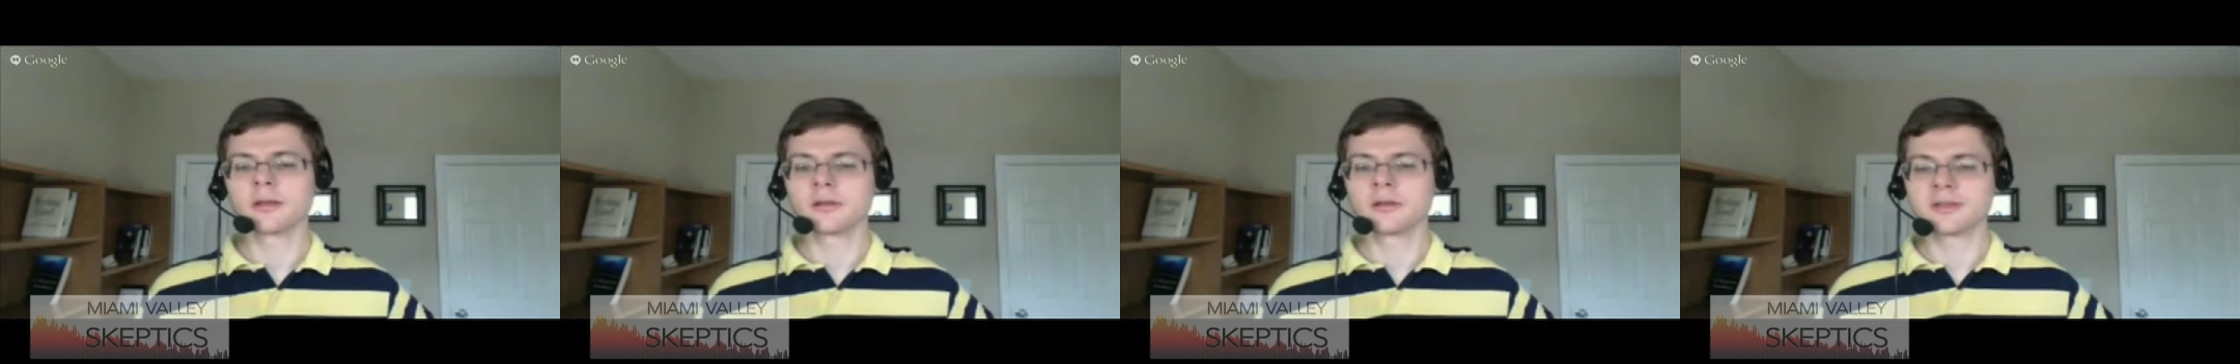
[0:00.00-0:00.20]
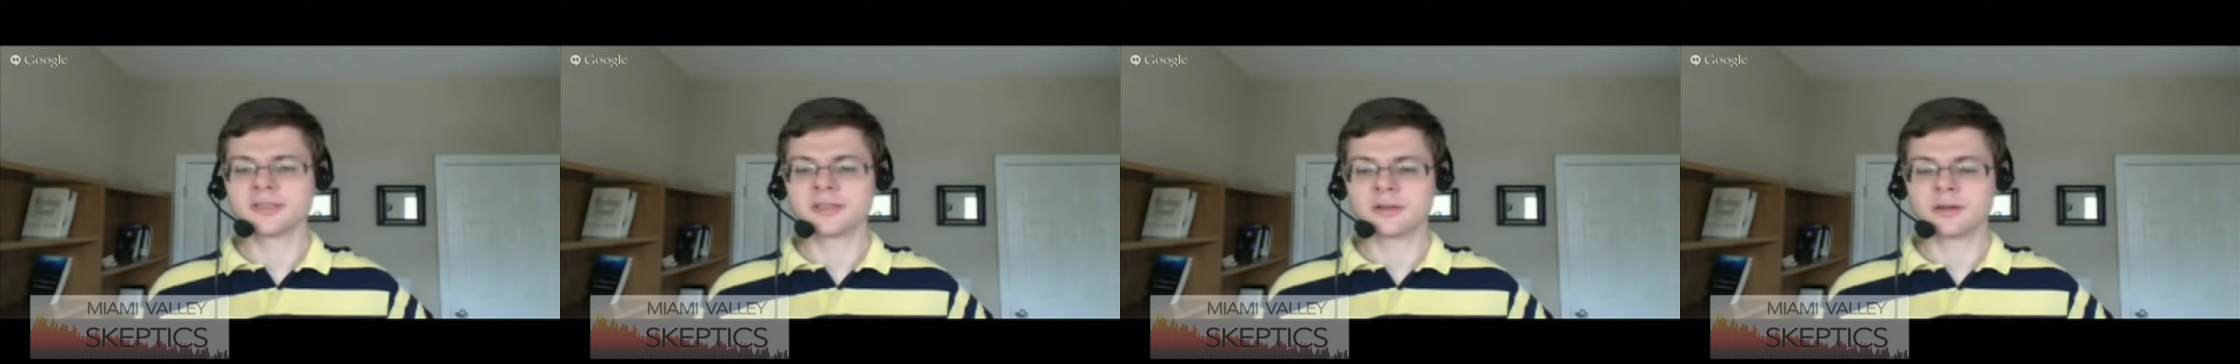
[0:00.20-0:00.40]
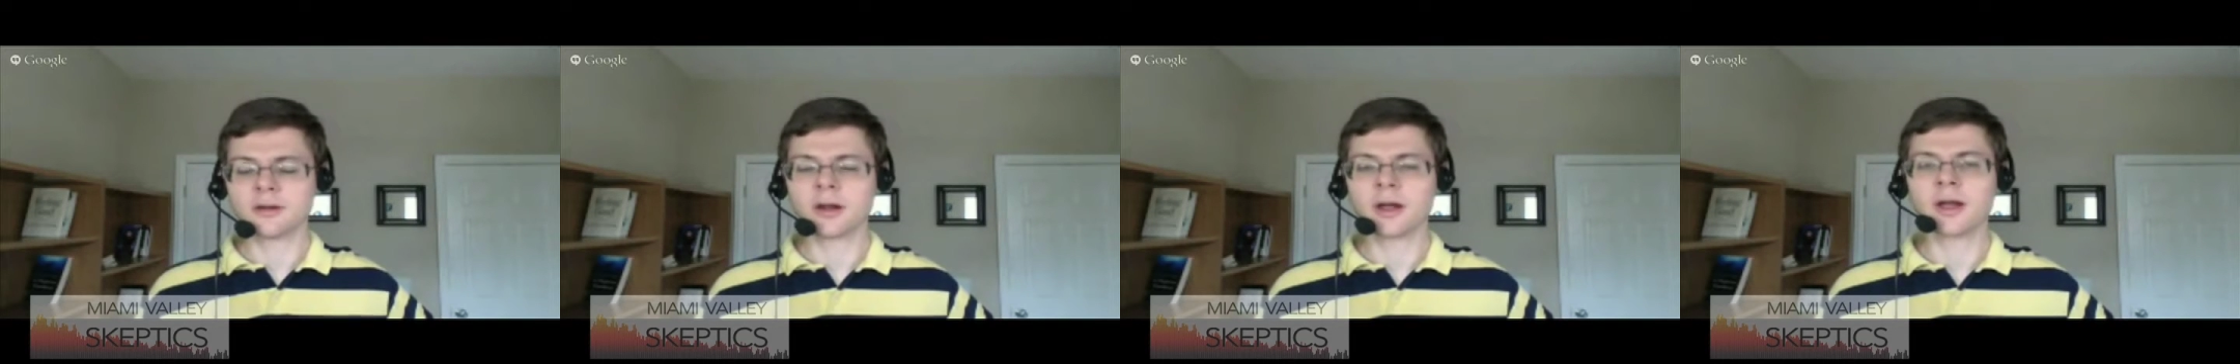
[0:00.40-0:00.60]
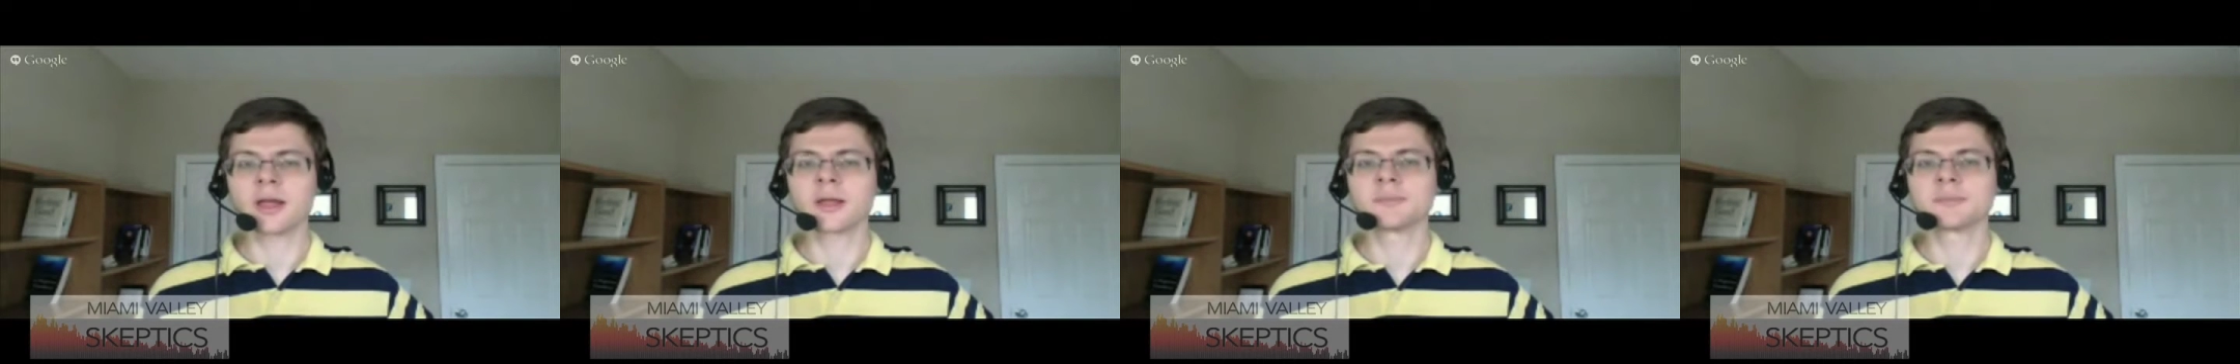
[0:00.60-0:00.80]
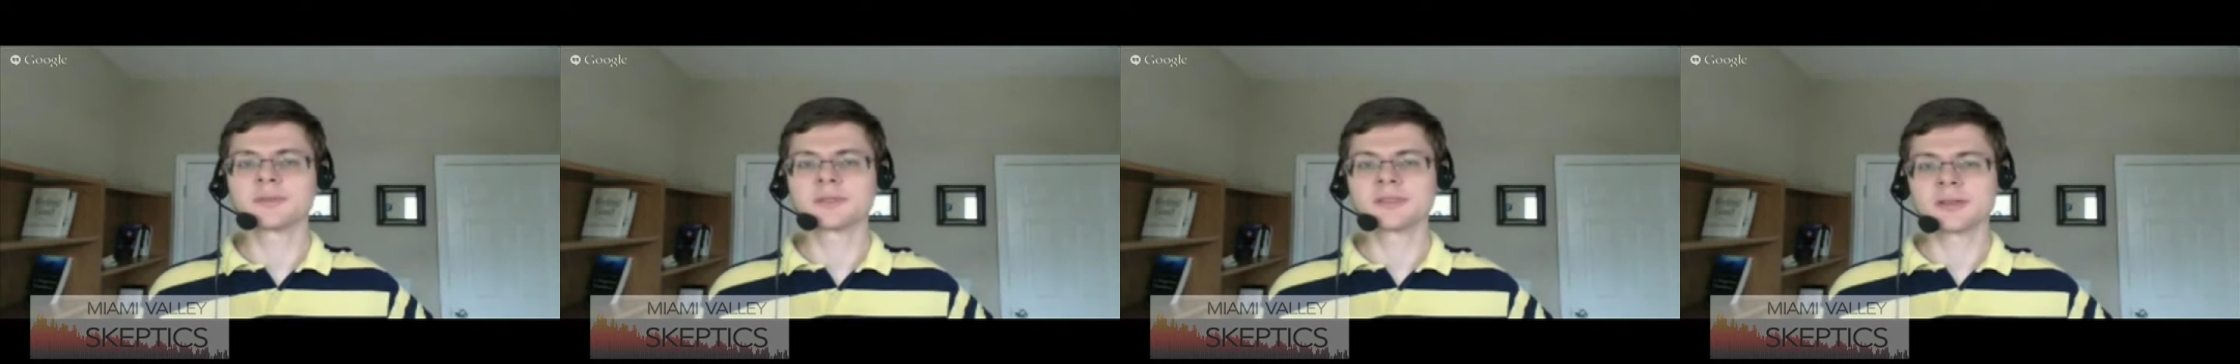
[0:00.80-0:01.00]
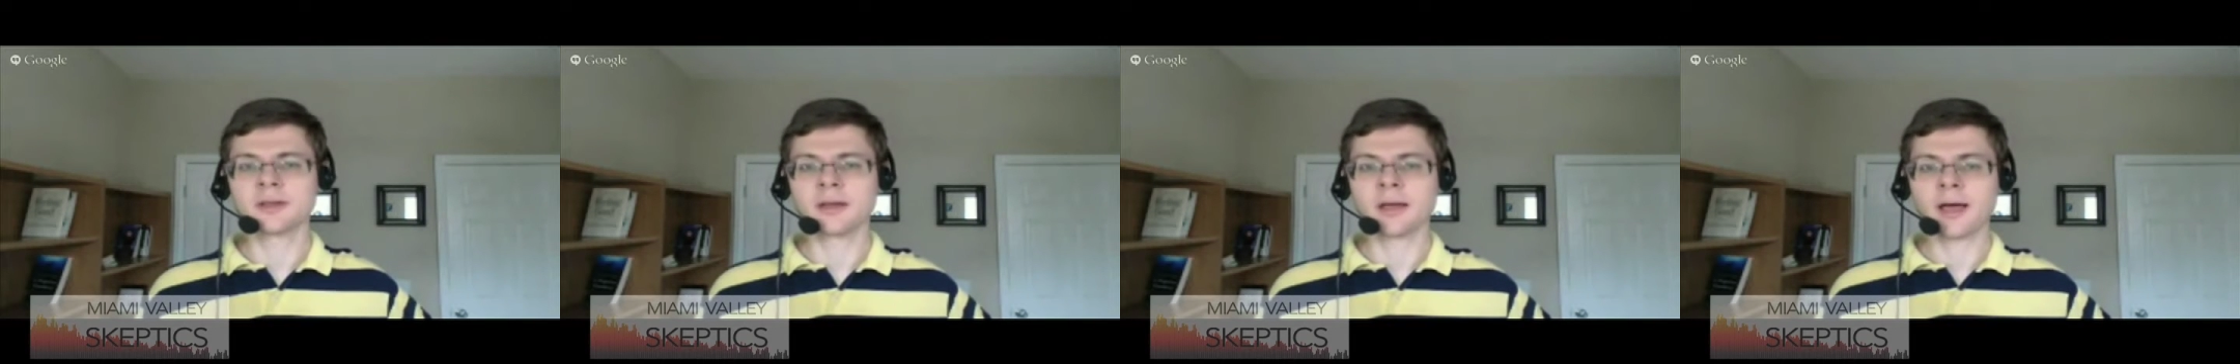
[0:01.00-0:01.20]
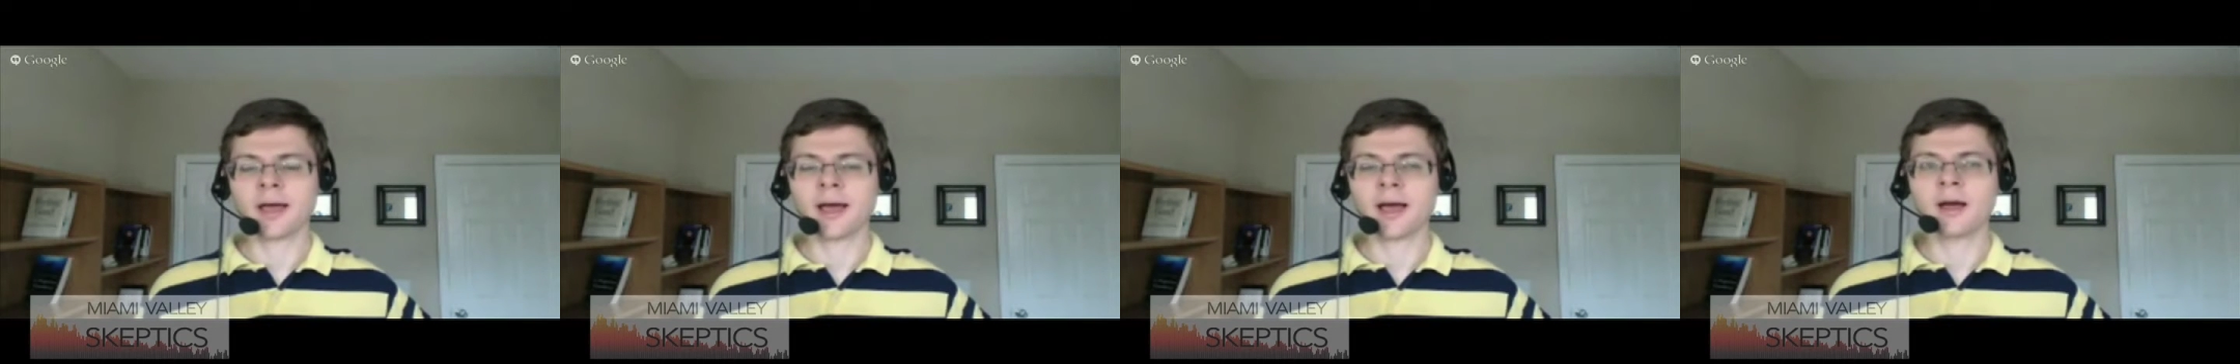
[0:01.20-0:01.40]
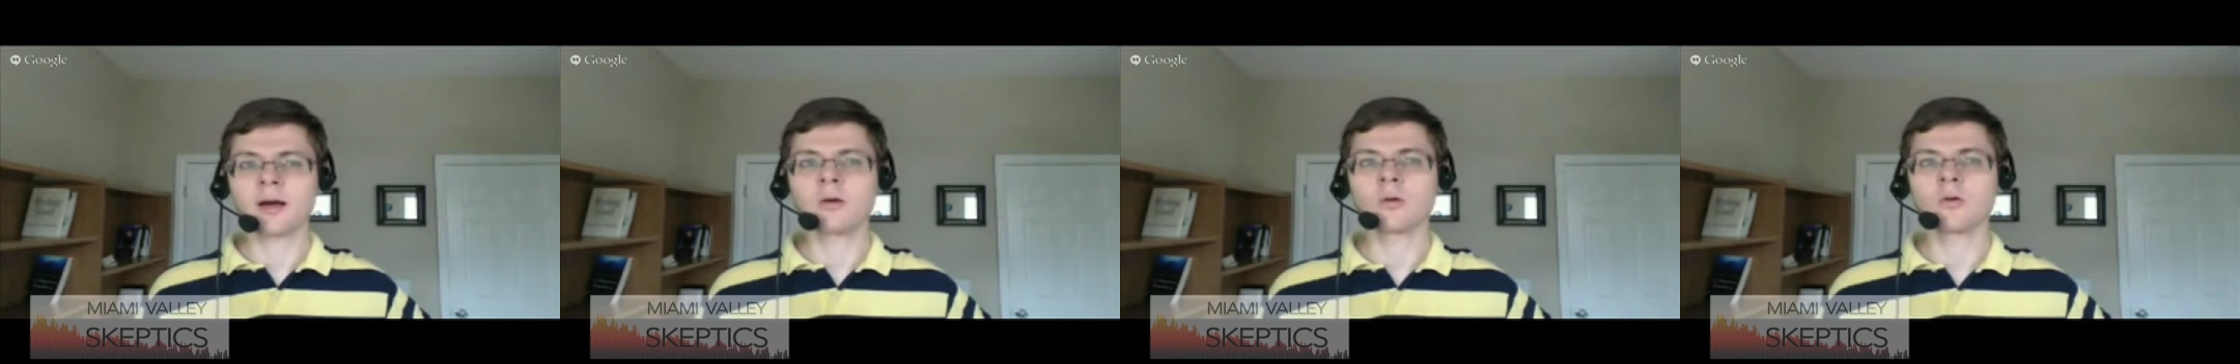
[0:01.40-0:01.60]
describes
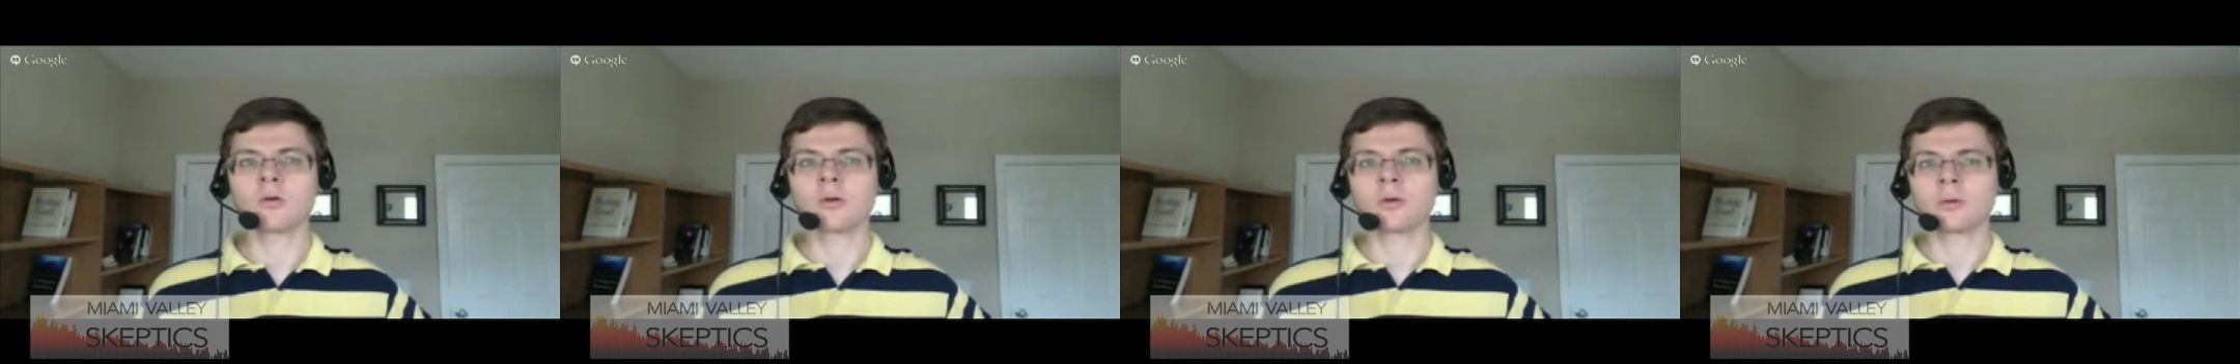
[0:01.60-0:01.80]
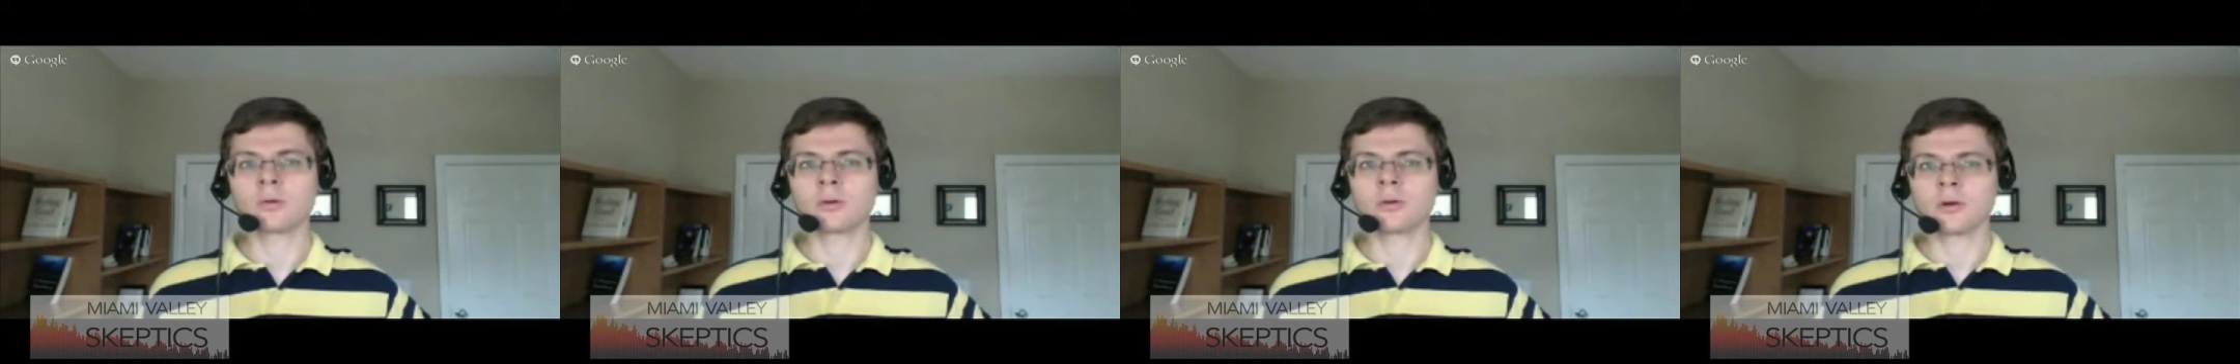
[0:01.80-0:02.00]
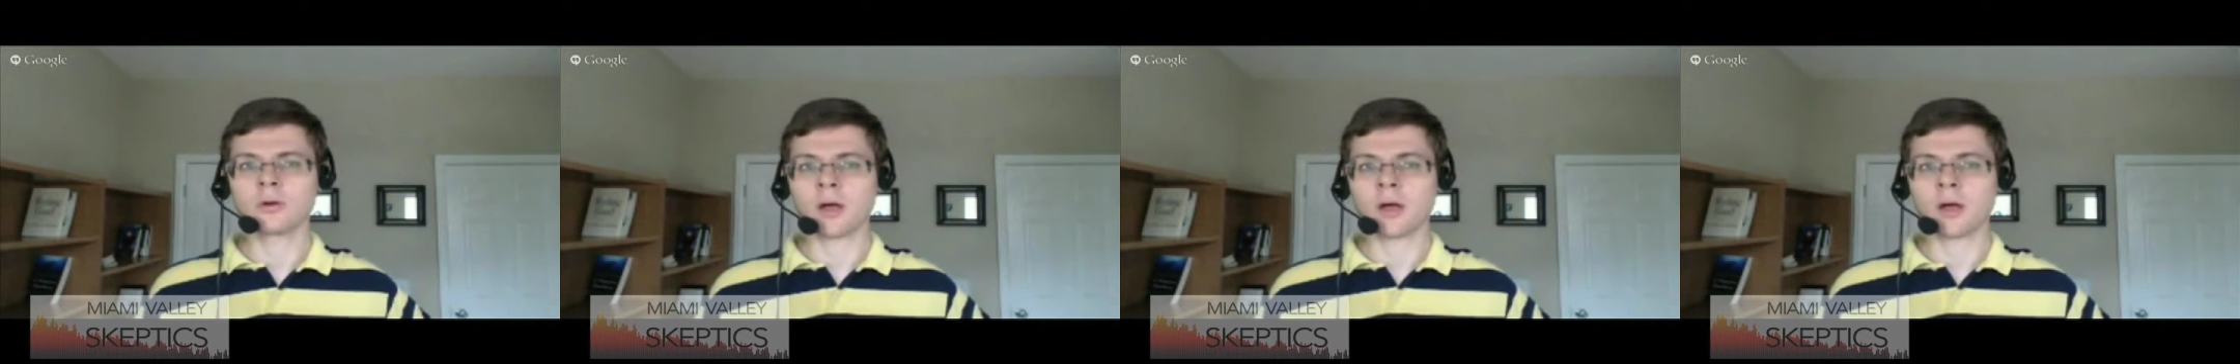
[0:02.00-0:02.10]
how